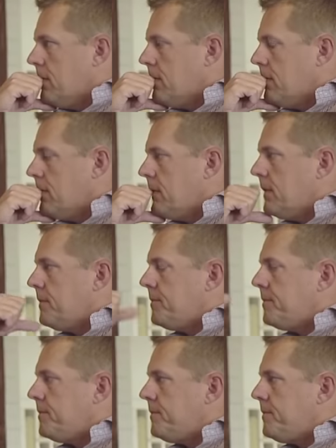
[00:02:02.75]

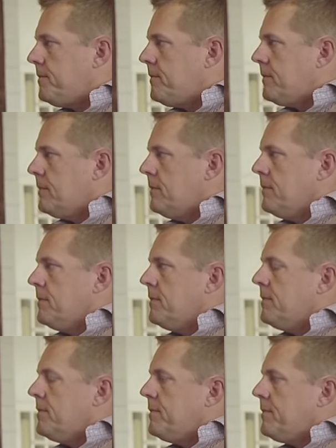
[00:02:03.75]

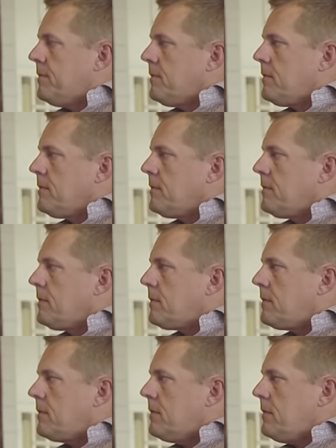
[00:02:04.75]

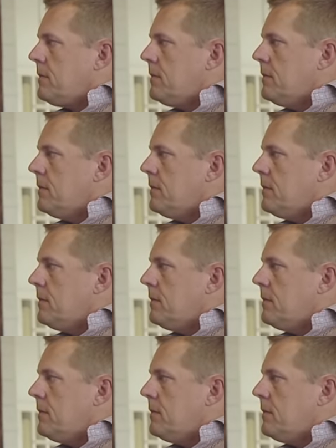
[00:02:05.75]
(not speaking)